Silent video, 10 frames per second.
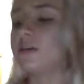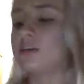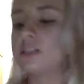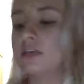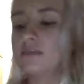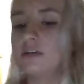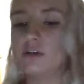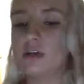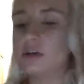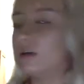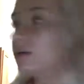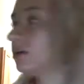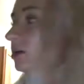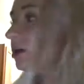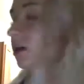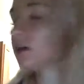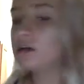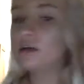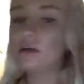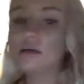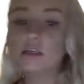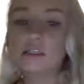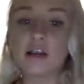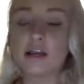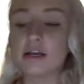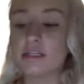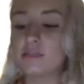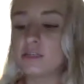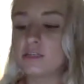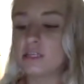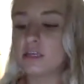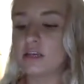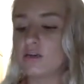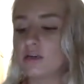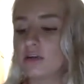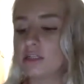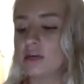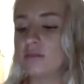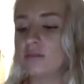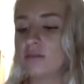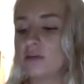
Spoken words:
You just have to go get it. Sorry, guys. I'm still sending order steps.